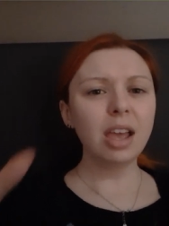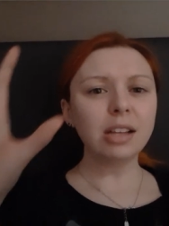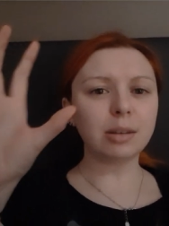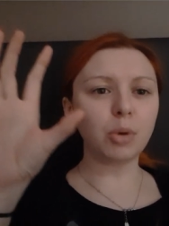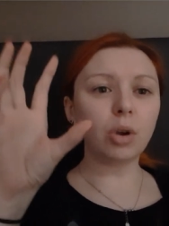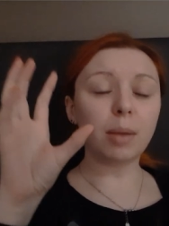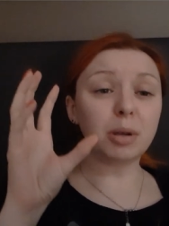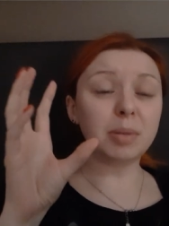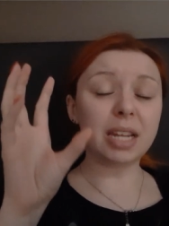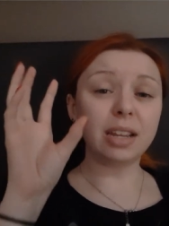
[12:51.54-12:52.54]
So all I'm going
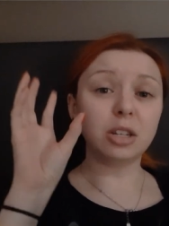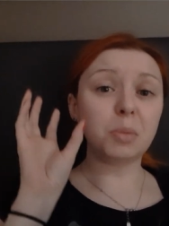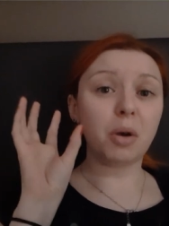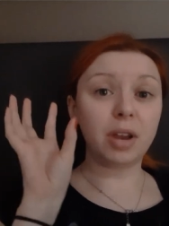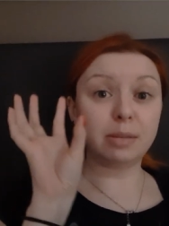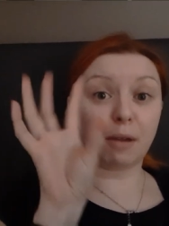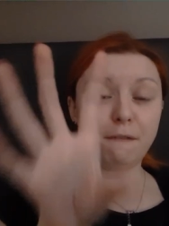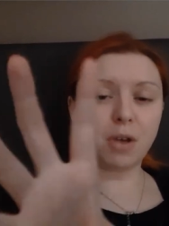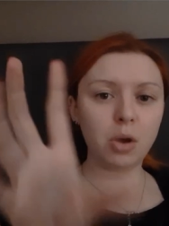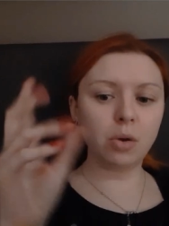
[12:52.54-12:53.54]
to be taking tomorrow is my
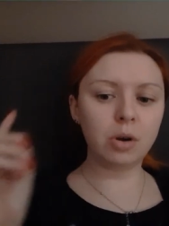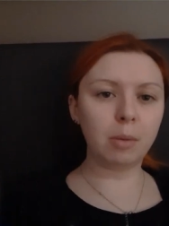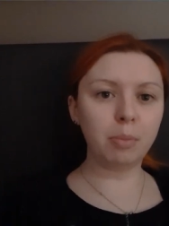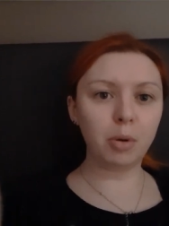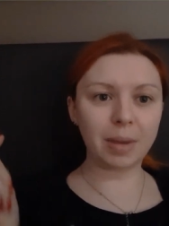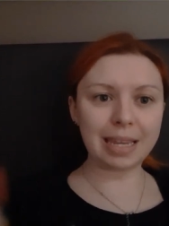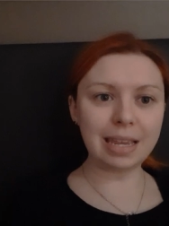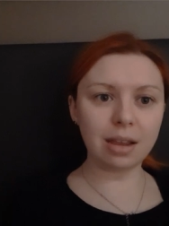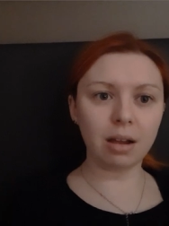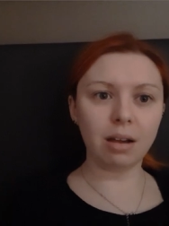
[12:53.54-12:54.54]
phone, put my
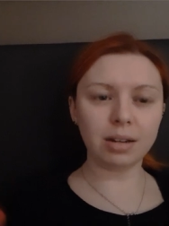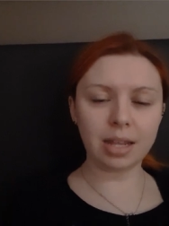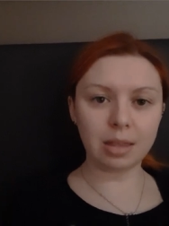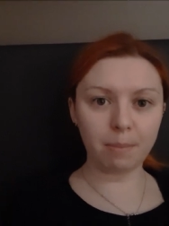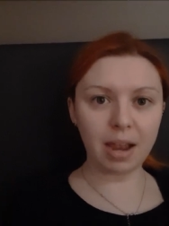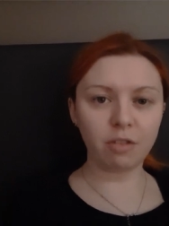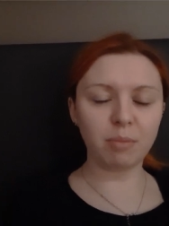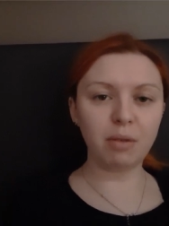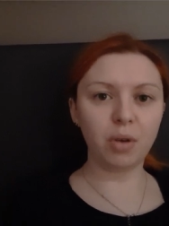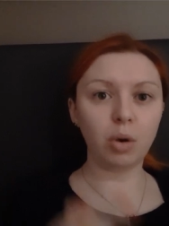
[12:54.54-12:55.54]
key card in the back of
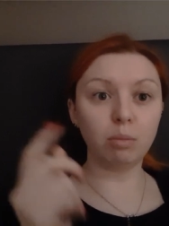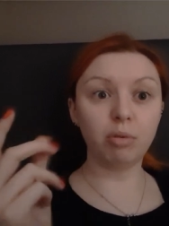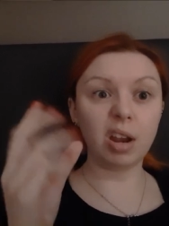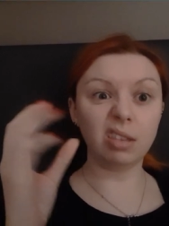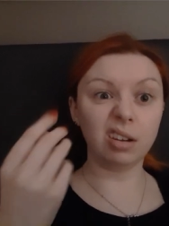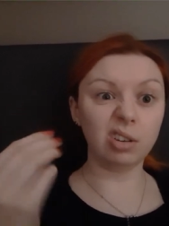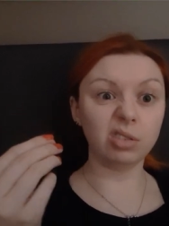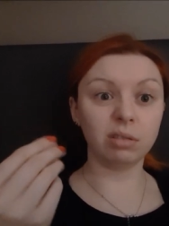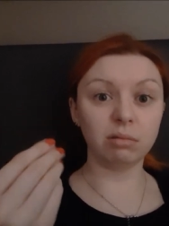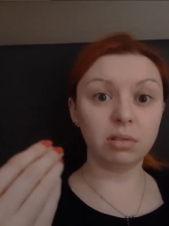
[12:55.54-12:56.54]
my phone, pray that it
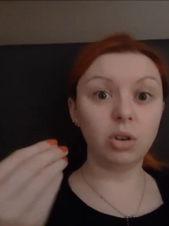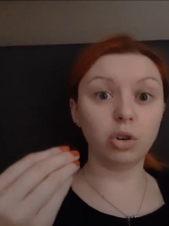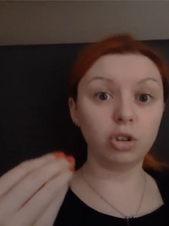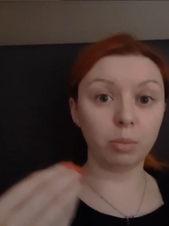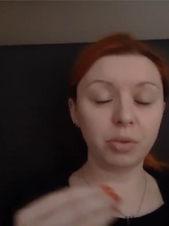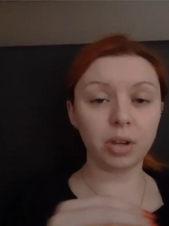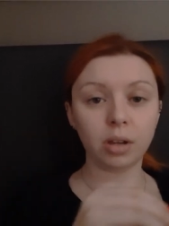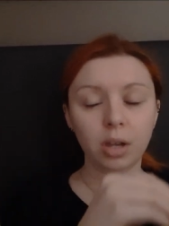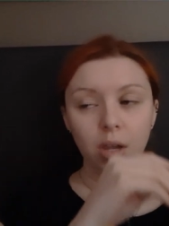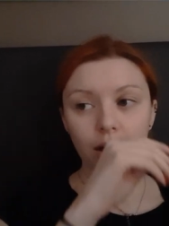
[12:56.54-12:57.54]
doesn't dodge up
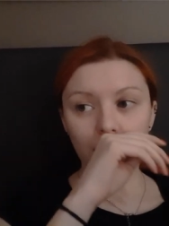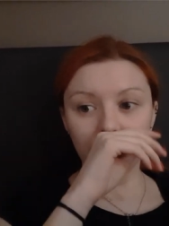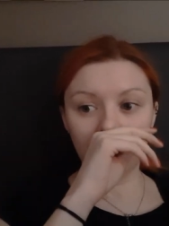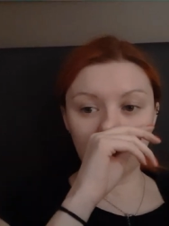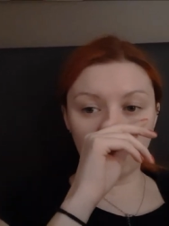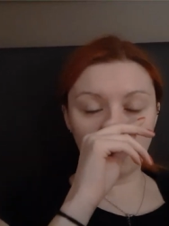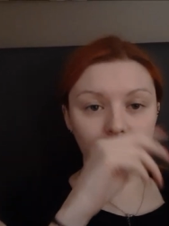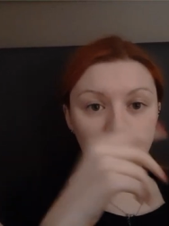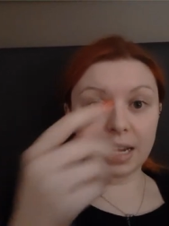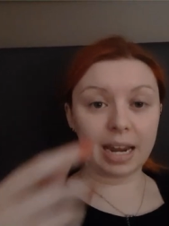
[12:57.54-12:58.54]

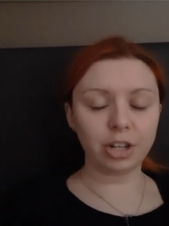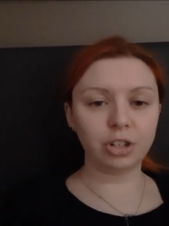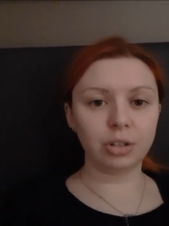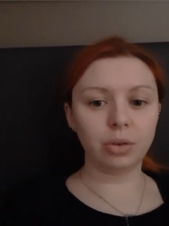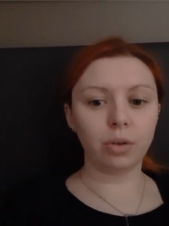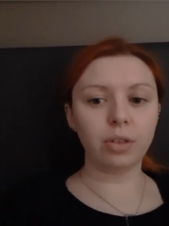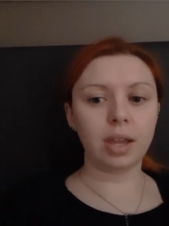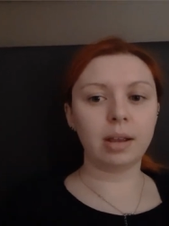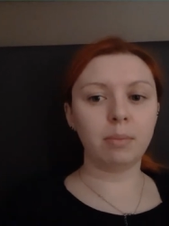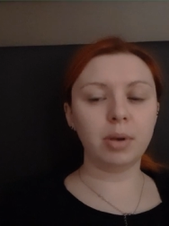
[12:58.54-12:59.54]
the connection sort of
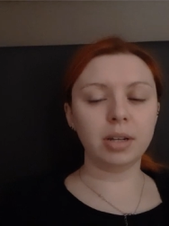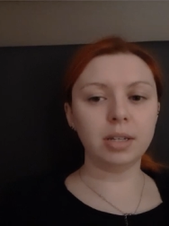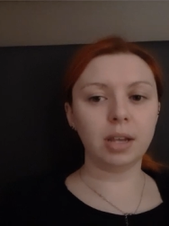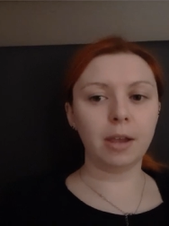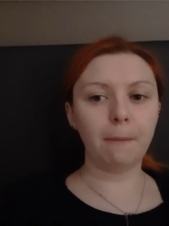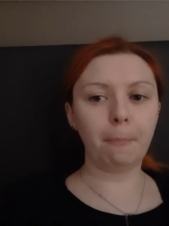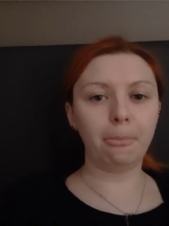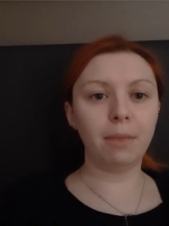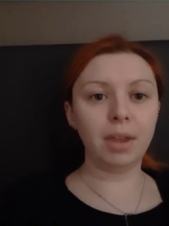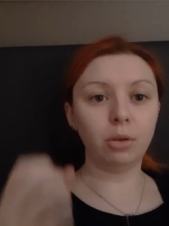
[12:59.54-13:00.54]
thing, but and
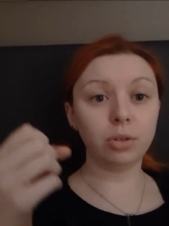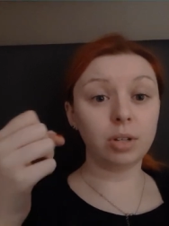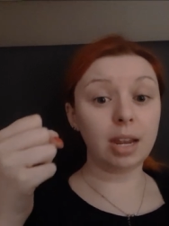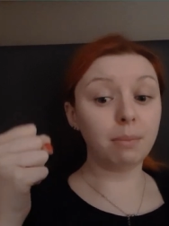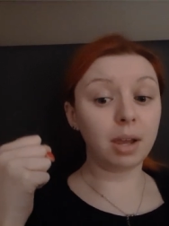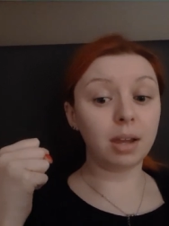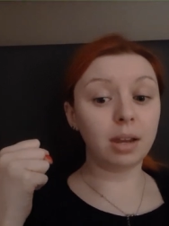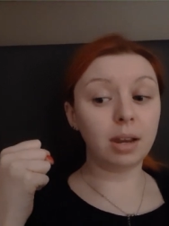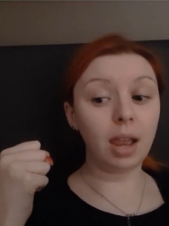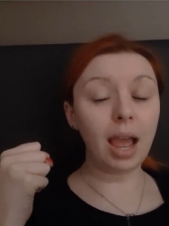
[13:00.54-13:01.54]
then also take
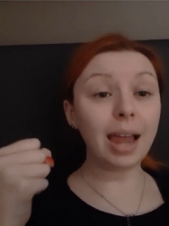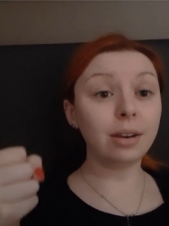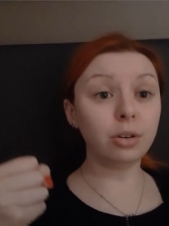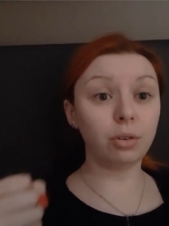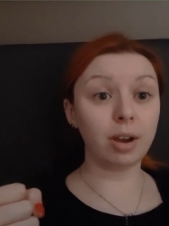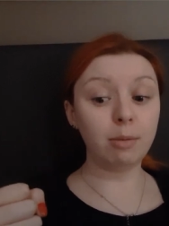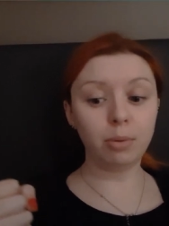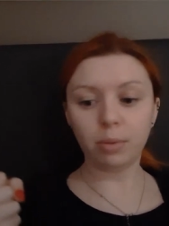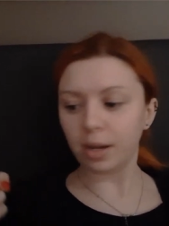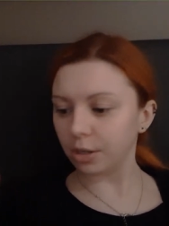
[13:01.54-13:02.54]
my hand
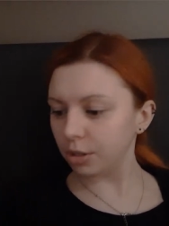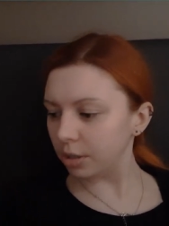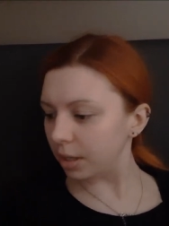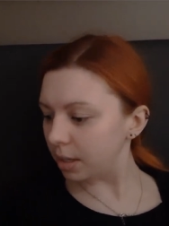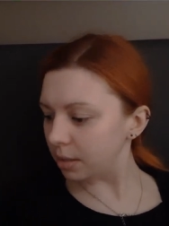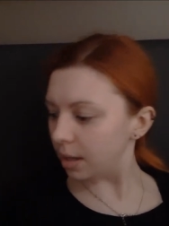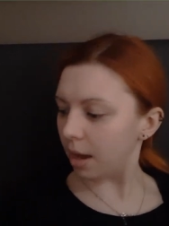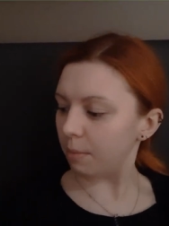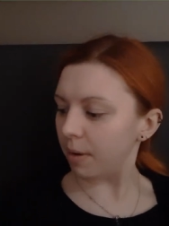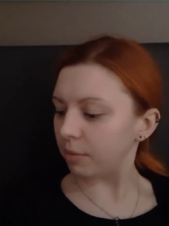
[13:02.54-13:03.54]
grip, which is
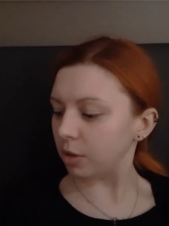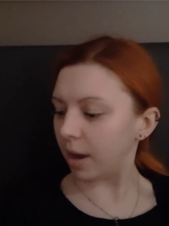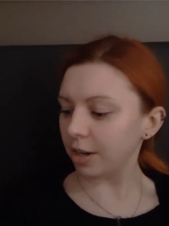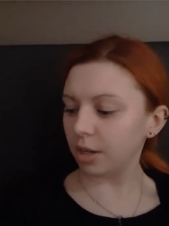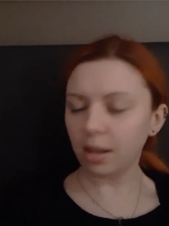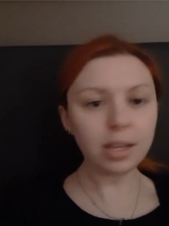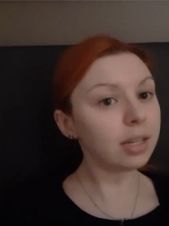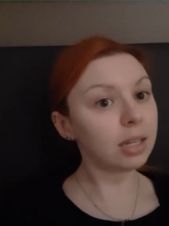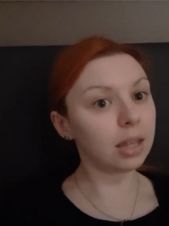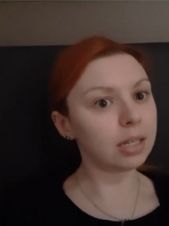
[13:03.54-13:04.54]
that around, actually I think
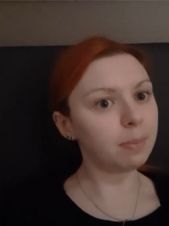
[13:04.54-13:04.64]
it's in this